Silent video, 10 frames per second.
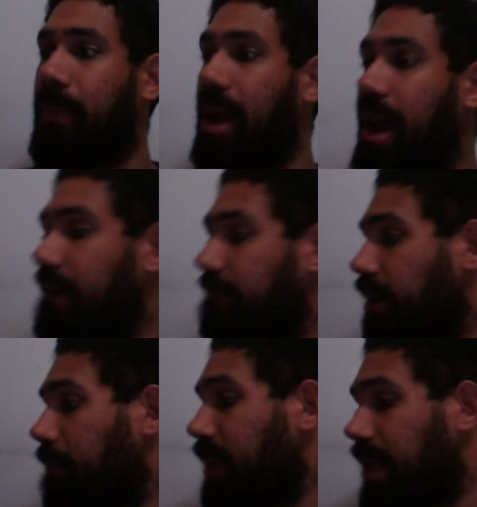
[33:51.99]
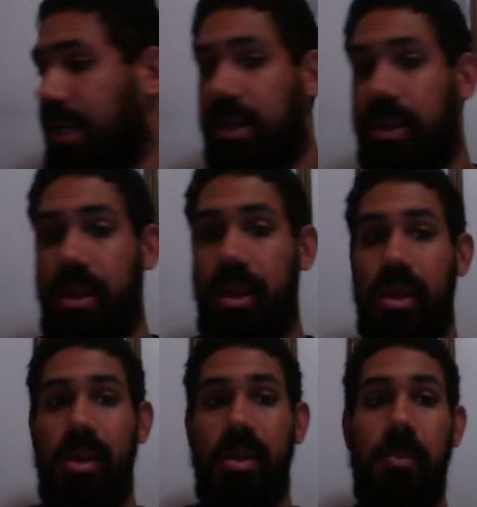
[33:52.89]
but I've completed
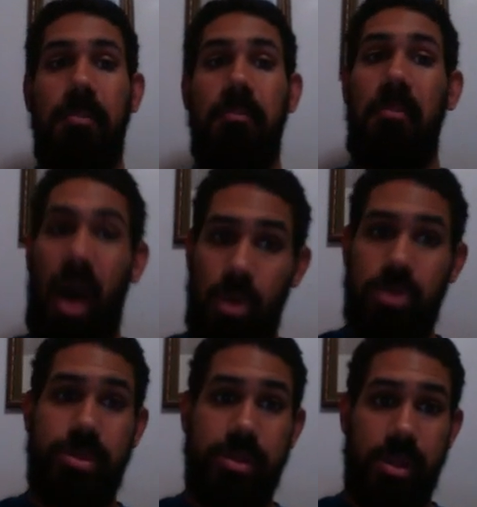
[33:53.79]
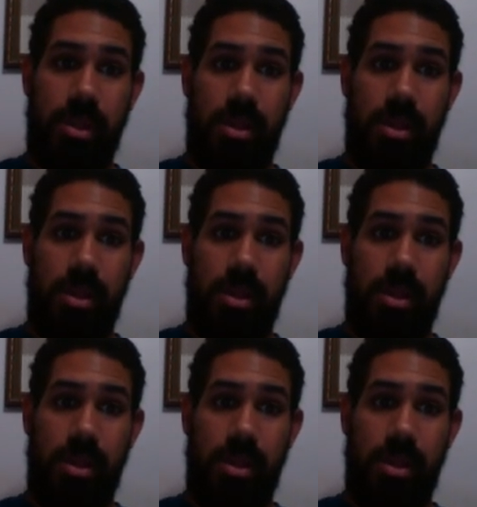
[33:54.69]
most